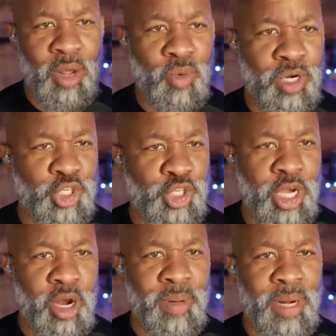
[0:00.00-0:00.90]
that I want to
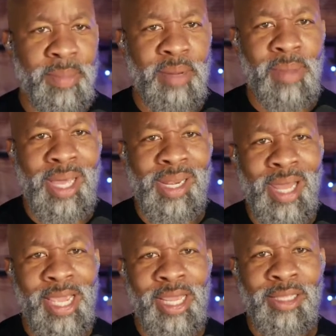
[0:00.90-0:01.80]
share, but I mean, my
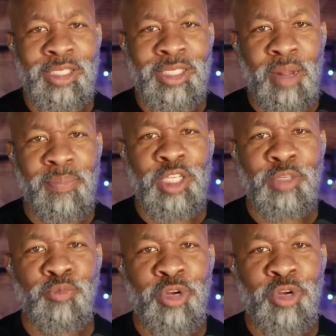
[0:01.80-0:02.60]
lighting setup is